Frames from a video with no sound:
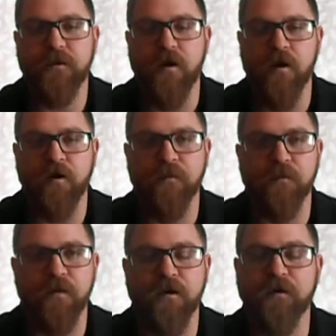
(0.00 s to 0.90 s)

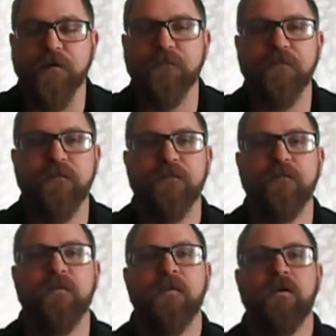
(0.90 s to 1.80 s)
arm or her
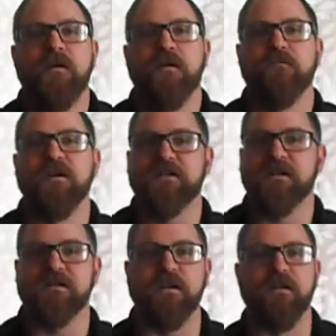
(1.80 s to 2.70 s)
wrist
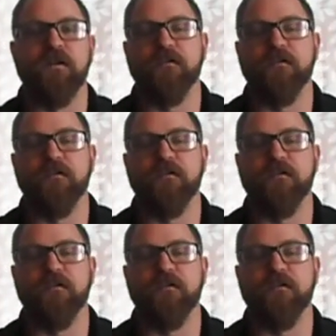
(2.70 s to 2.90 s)
extended,